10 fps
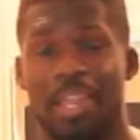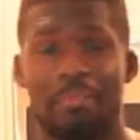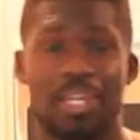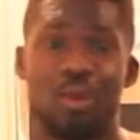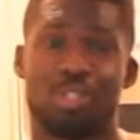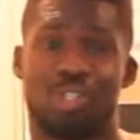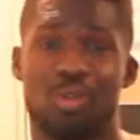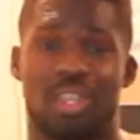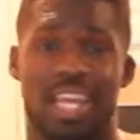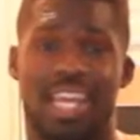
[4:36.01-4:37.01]
Let me know what you
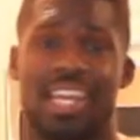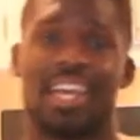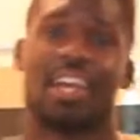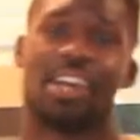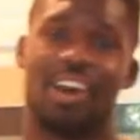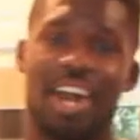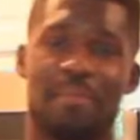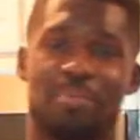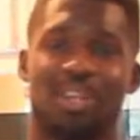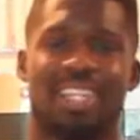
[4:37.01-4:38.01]
think. Go ahead
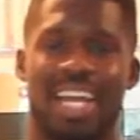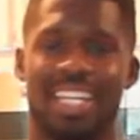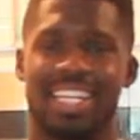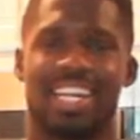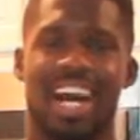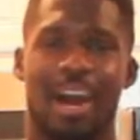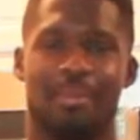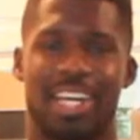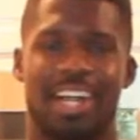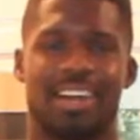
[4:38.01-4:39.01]
and put that in the
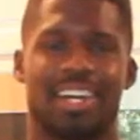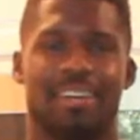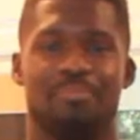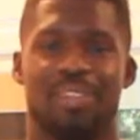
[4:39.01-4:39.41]
comment area.